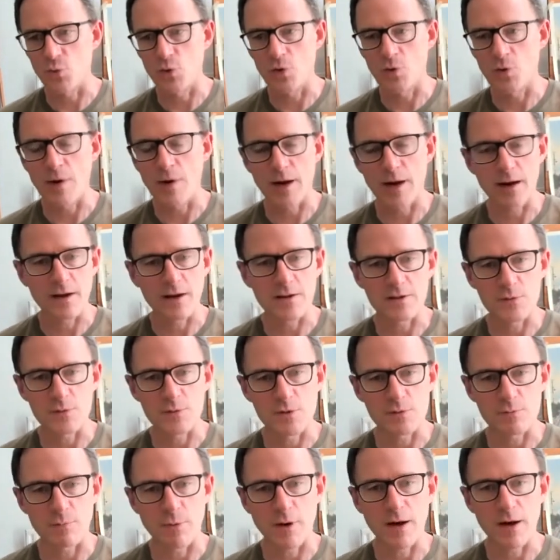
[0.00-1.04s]
will my
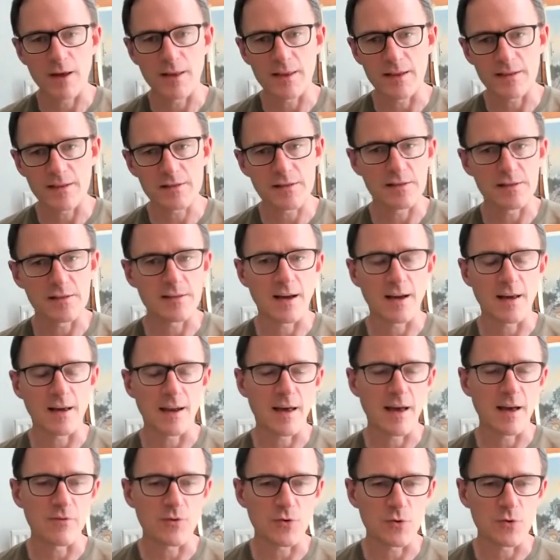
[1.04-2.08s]
customers buy this because they're going to
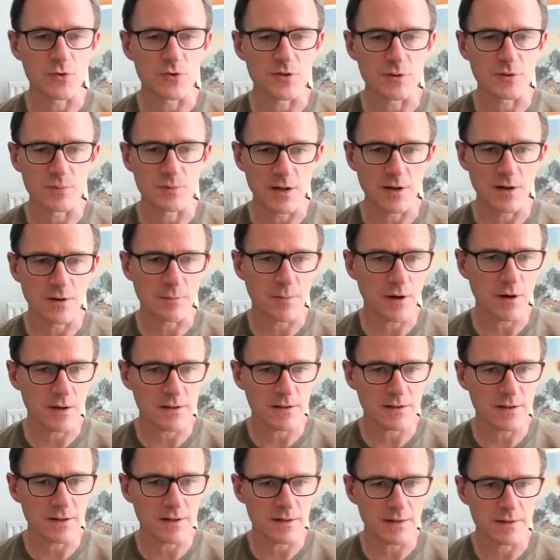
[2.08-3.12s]
have an awesome dinner
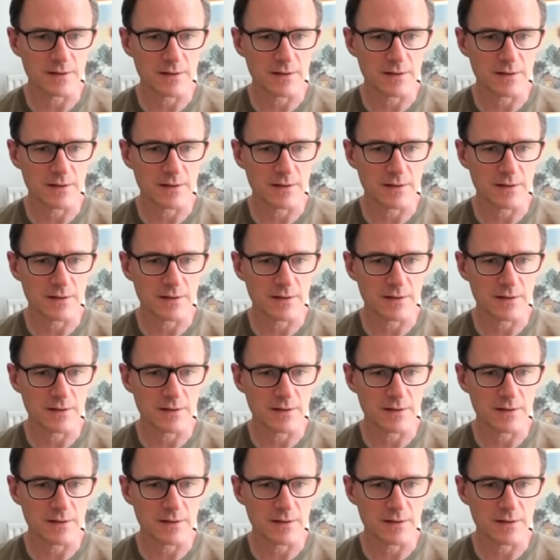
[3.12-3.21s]
party.